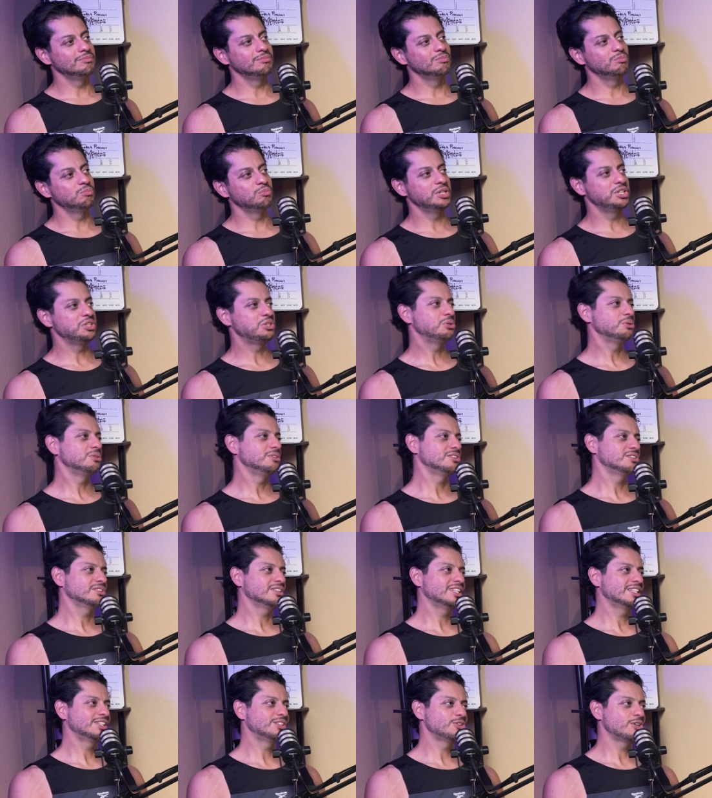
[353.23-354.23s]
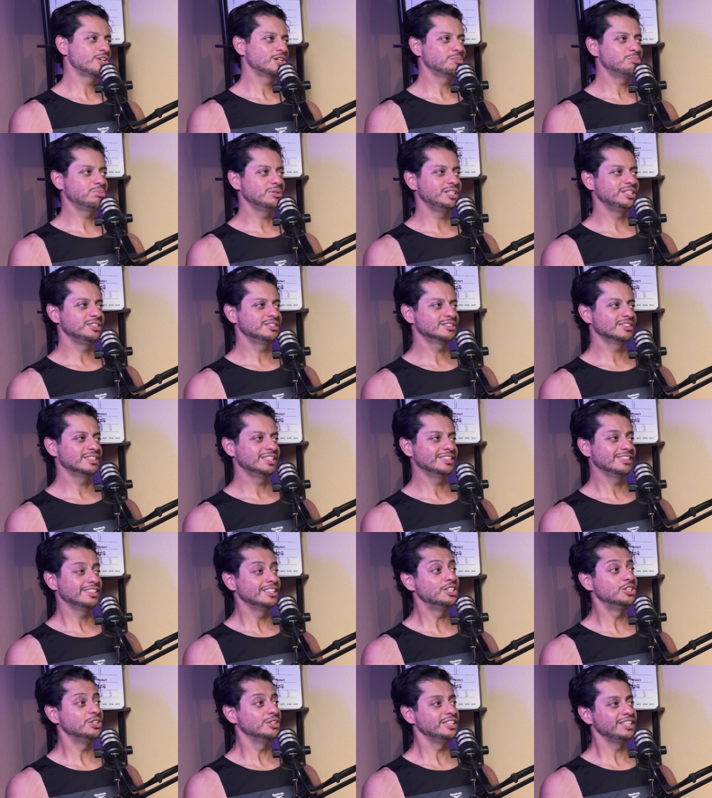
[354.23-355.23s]
went to this like dark place, like
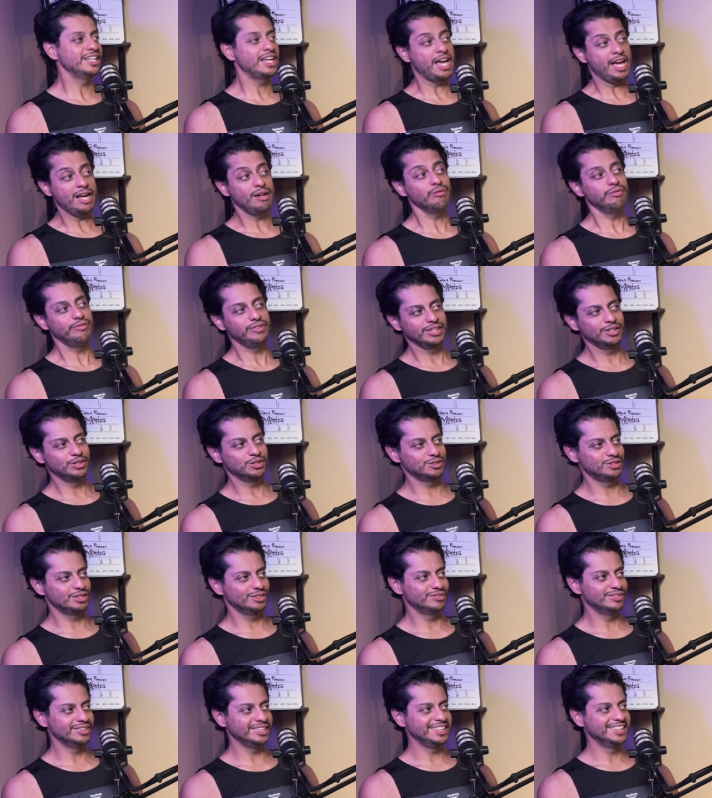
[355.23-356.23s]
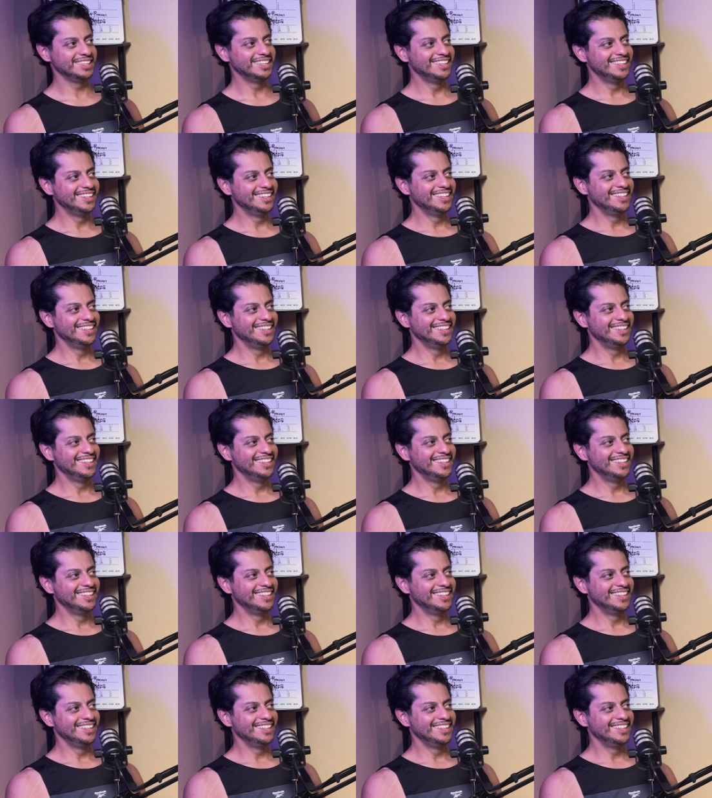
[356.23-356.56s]
literally and figuratively,